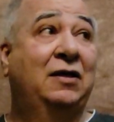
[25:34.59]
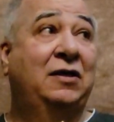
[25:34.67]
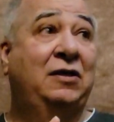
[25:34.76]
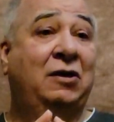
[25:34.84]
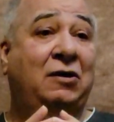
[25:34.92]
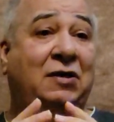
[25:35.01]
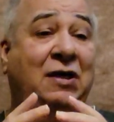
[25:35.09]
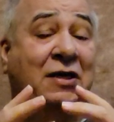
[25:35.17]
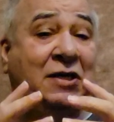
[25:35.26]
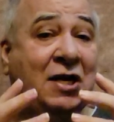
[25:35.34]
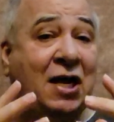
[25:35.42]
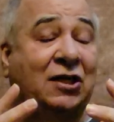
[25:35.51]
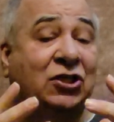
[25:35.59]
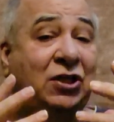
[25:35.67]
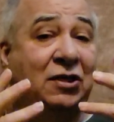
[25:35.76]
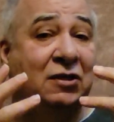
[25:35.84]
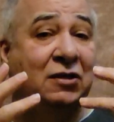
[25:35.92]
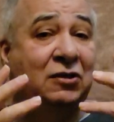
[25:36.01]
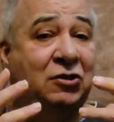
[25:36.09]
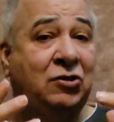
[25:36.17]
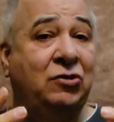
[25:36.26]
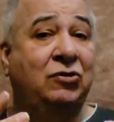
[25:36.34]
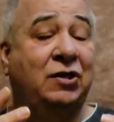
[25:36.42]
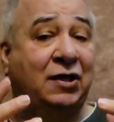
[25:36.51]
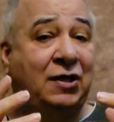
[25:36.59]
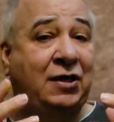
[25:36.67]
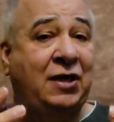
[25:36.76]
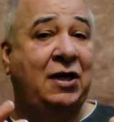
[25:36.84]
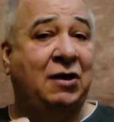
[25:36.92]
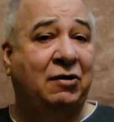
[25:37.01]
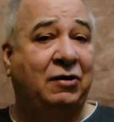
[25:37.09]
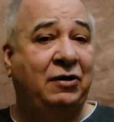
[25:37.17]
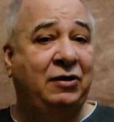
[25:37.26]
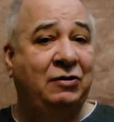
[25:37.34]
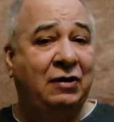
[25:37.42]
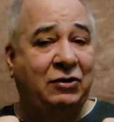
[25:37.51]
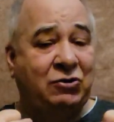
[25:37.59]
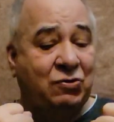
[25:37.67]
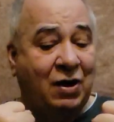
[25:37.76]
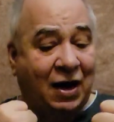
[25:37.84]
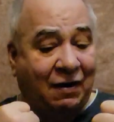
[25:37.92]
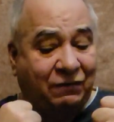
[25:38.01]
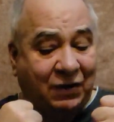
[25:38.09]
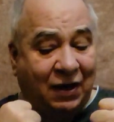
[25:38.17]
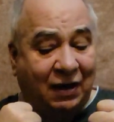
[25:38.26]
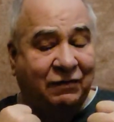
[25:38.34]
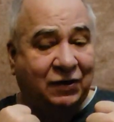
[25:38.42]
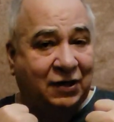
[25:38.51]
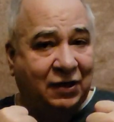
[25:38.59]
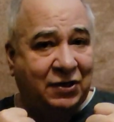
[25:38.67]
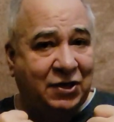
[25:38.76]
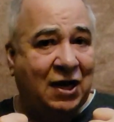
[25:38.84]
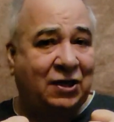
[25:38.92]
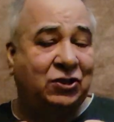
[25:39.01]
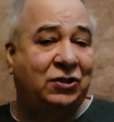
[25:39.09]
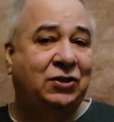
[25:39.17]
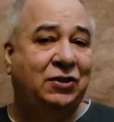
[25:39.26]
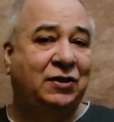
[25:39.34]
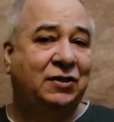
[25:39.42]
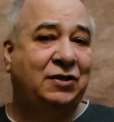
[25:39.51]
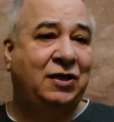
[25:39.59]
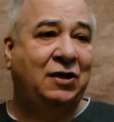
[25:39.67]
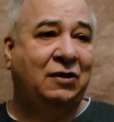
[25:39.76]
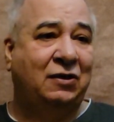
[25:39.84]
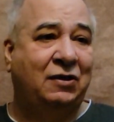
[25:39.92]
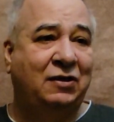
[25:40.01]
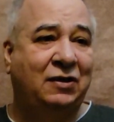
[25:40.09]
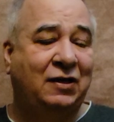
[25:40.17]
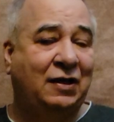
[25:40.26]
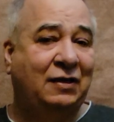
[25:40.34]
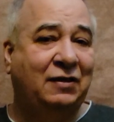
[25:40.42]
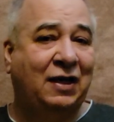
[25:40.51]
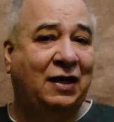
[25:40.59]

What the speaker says: Your connection to the gear. You have to have a connection to this gear, like